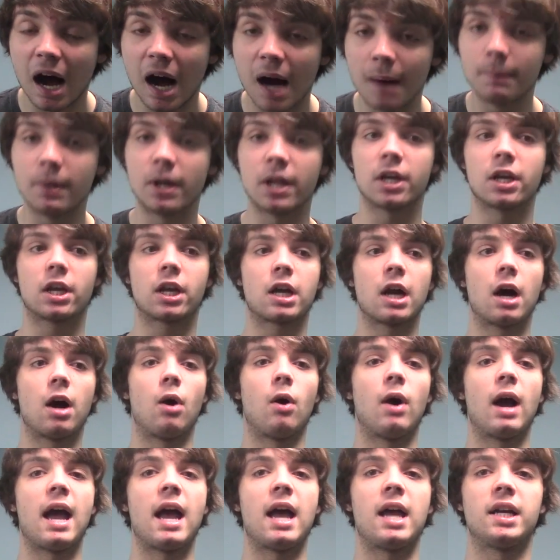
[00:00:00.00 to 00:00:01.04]
I'm going to
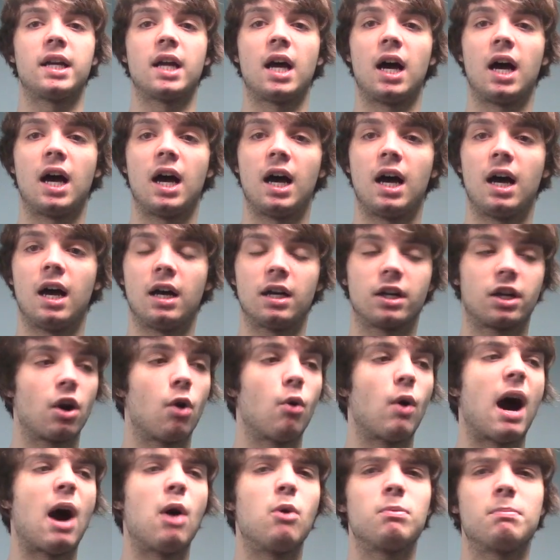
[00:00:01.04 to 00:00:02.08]
go and uh,
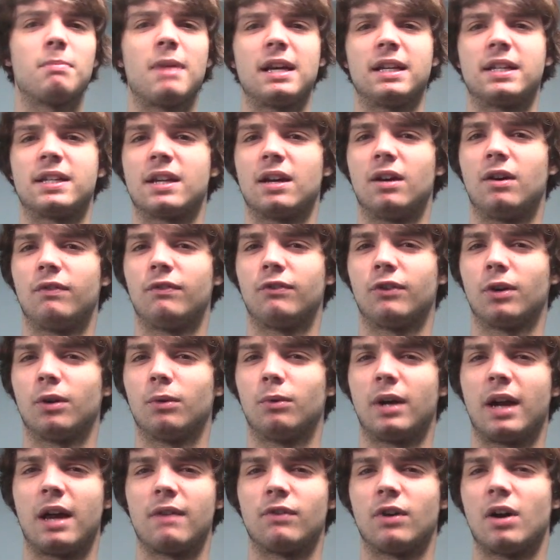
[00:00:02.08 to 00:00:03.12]
go out myself or
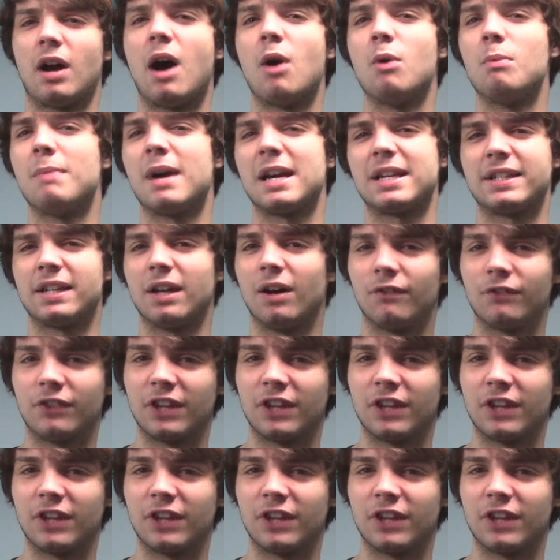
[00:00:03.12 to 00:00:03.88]
whatever. Out myself